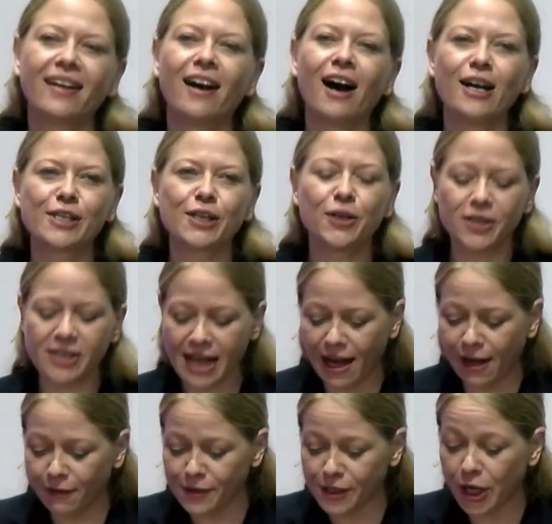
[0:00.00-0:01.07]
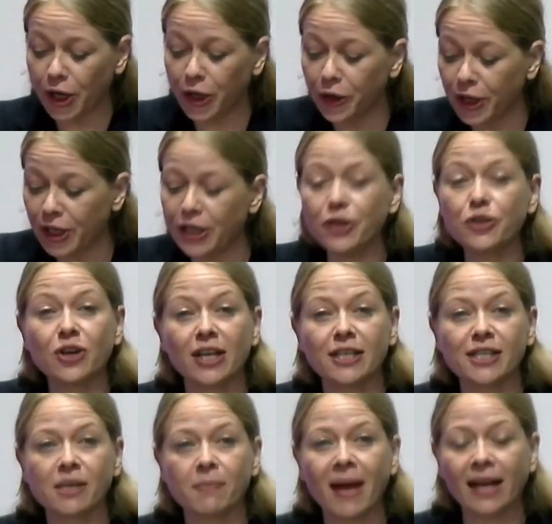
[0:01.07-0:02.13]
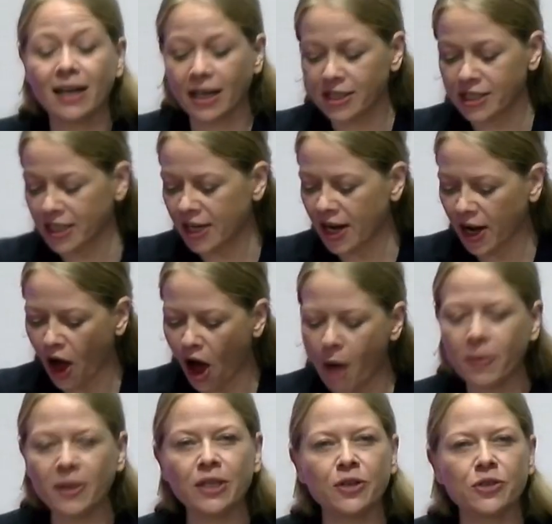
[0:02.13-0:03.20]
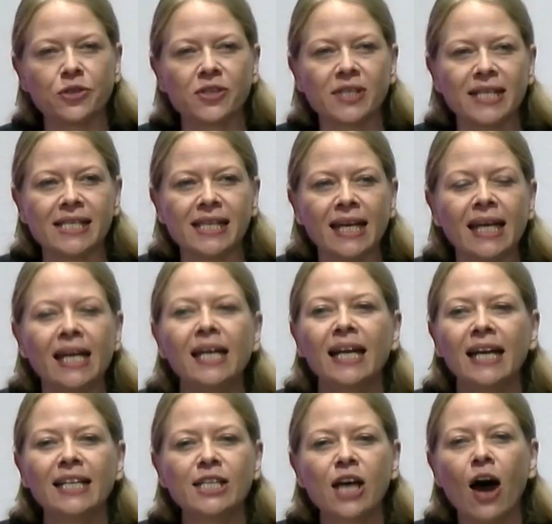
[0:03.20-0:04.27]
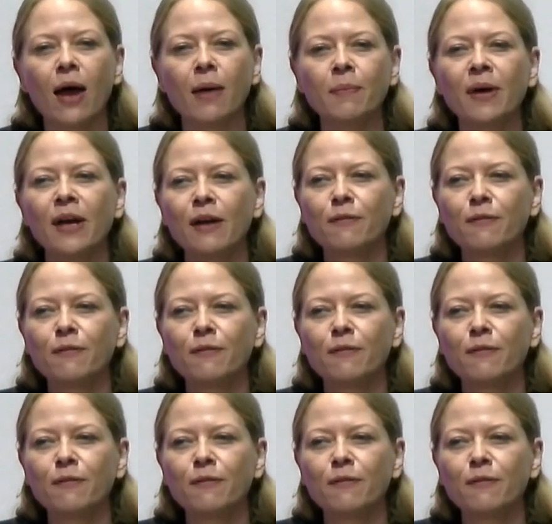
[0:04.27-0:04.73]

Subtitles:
Ask yourselves, who can you trust to make London a carbon neutral city in time